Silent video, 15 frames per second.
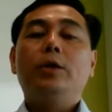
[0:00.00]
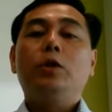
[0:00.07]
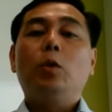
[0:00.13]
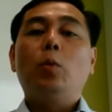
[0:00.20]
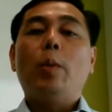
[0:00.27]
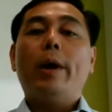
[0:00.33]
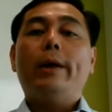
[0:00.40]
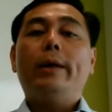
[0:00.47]

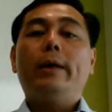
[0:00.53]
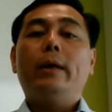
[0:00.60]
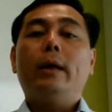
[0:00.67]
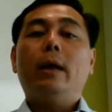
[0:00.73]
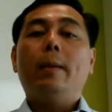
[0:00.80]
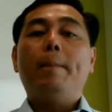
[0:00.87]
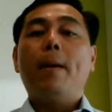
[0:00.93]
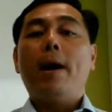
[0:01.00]
So when
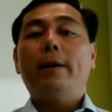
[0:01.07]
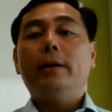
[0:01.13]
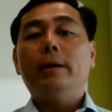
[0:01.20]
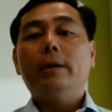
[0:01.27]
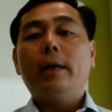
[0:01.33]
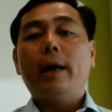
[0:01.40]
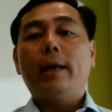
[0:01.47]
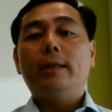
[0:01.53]
a
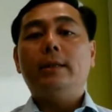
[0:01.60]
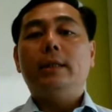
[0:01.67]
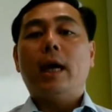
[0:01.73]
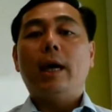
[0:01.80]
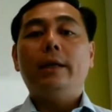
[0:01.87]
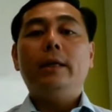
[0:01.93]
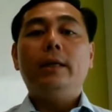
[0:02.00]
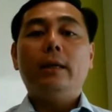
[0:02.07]
partner has
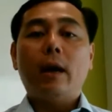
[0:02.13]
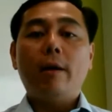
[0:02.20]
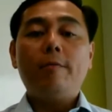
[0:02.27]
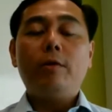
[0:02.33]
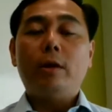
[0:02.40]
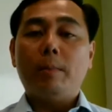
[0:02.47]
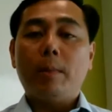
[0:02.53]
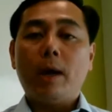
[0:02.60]
done
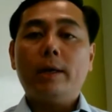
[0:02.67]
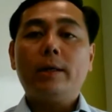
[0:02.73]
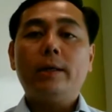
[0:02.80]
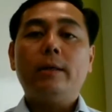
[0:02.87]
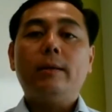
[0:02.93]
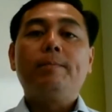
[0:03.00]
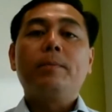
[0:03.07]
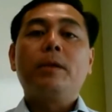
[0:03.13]
enough in the
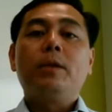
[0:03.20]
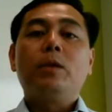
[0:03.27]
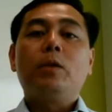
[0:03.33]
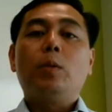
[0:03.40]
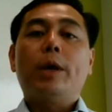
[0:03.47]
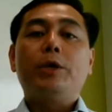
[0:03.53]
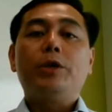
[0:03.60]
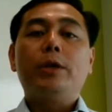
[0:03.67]
market
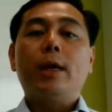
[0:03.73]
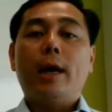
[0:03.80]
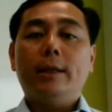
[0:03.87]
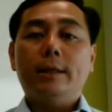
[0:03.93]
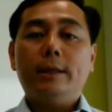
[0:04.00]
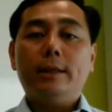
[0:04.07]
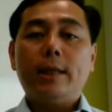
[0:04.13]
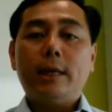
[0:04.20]
to actually
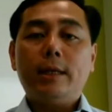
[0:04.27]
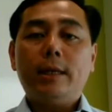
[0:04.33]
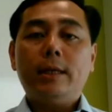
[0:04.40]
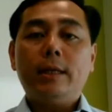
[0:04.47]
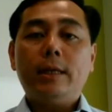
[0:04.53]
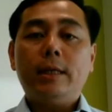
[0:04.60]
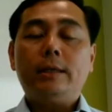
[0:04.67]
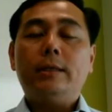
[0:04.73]
understand the
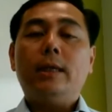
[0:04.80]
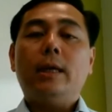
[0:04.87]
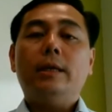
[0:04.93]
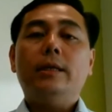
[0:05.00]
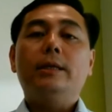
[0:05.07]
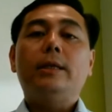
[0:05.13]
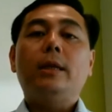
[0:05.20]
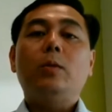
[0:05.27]
needs,
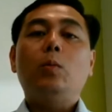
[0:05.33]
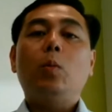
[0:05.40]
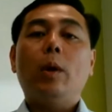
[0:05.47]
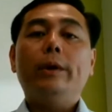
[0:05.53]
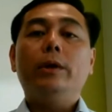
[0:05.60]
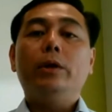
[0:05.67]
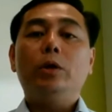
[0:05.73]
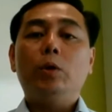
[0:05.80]
understand
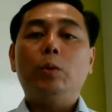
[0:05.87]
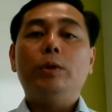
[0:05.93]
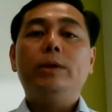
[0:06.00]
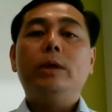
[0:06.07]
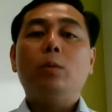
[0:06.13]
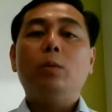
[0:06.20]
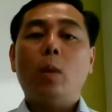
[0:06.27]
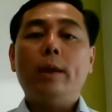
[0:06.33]
what the
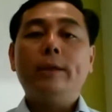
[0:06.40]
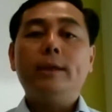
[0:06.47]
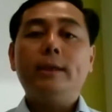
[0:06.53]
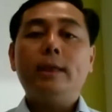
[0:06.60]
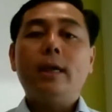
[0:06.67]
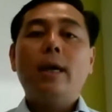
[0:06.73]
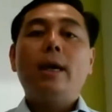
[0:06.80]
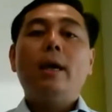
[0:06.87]
user
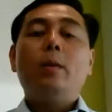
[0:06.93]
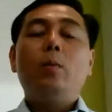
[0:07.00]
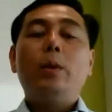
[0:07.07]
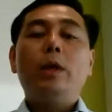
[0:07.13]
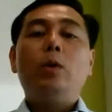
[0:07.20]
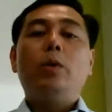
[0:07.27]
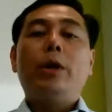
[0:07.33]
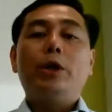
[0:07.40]
wants,
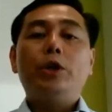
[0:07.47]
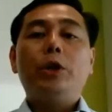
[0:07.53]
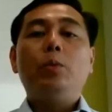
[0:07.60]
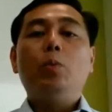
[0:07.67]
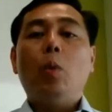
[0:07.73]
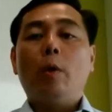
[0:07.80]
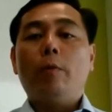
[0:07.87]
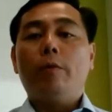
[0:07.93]
we could
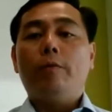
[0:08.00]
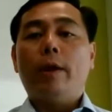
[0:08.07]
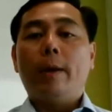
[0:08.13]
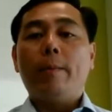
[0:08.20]
actually work with